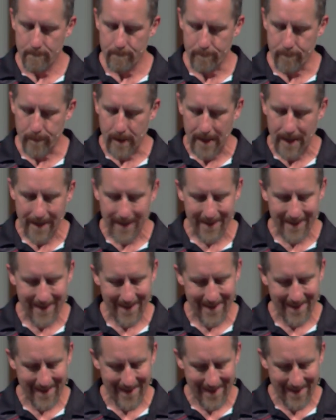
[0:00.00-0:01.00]
but
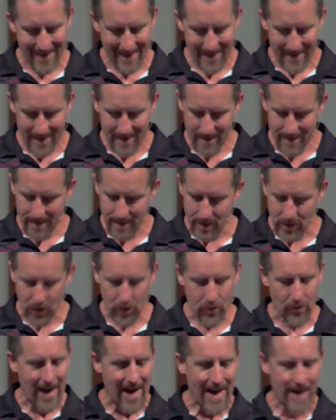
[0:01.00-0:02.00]

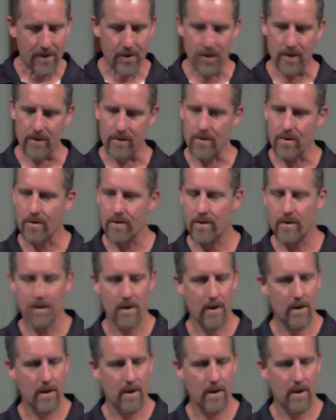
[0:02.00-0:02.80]
distractions,